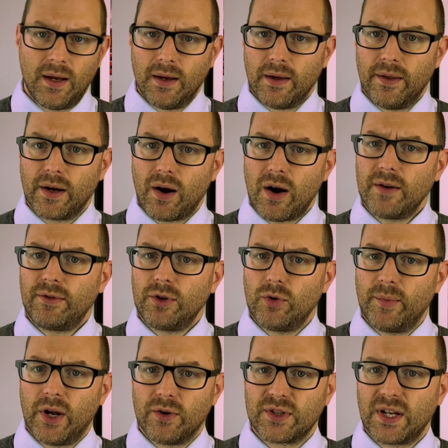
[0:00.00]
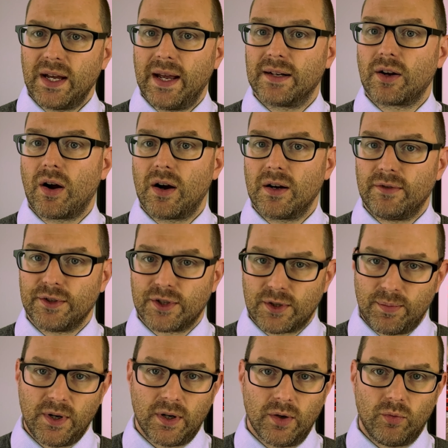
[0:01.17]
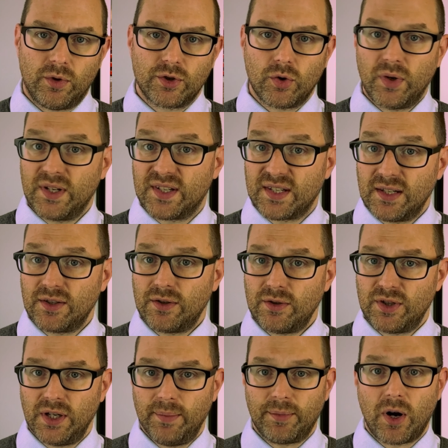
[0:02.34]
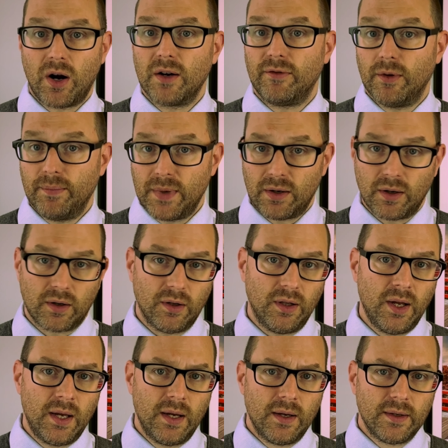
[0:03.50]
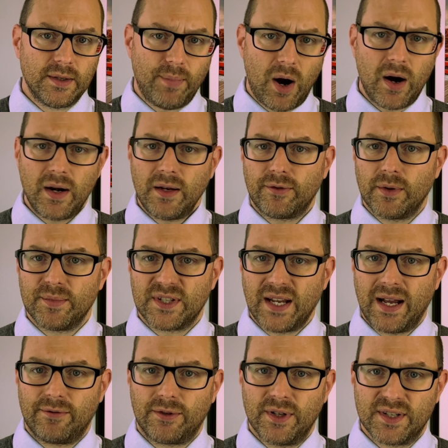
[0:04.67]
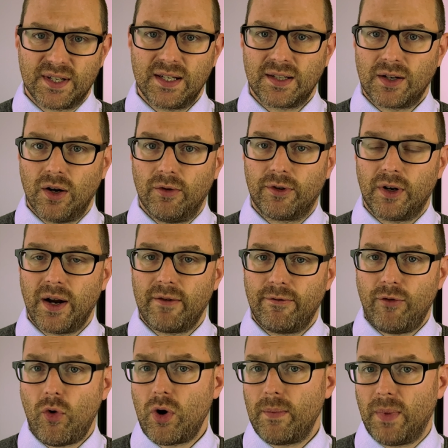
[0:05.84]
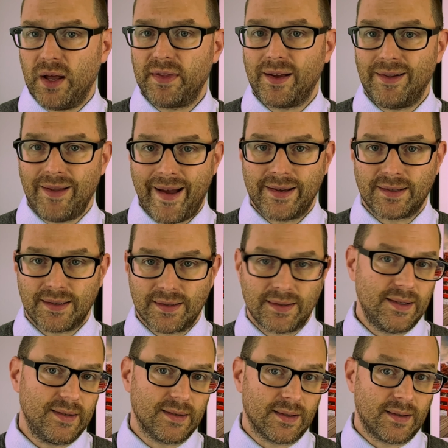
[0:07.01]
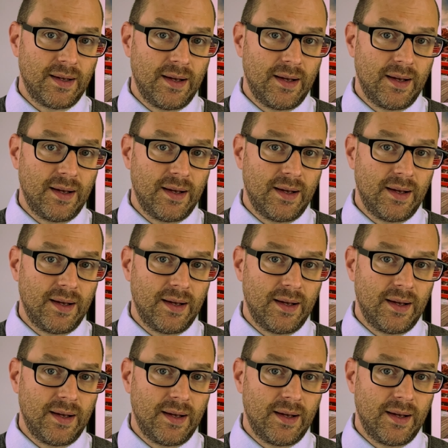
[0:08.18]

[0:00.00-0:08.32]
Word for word: The Carnival Luminosa and Carnival Spirit will join sister ship Carnival Miracle, departing from San Francisco for a four month Alaska season.